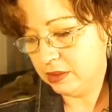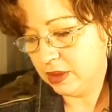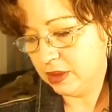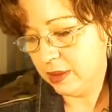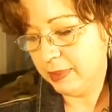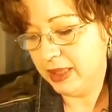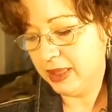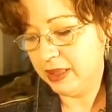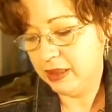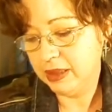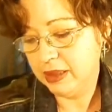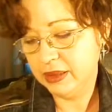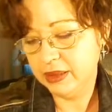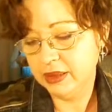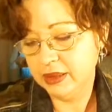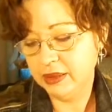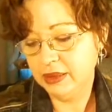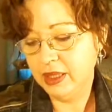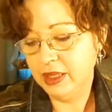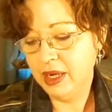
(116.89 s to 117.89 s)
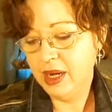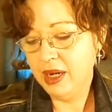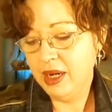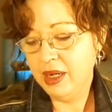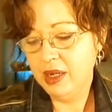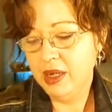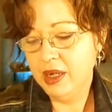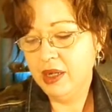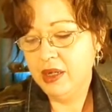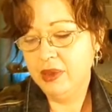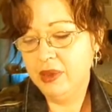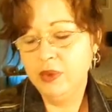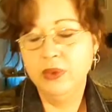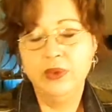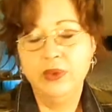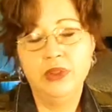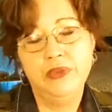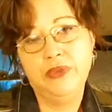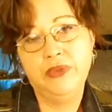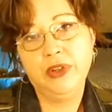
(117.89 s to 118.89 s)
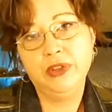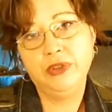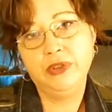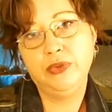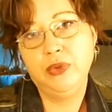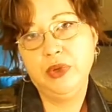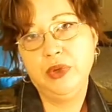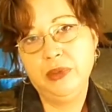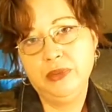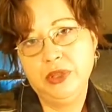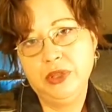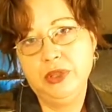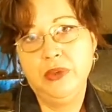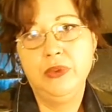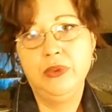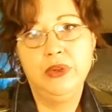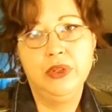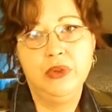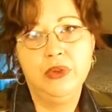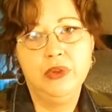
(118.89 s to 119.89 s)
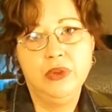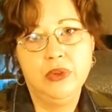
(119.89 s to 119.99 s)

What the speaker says: I mean, it's the first 4 I'm showing you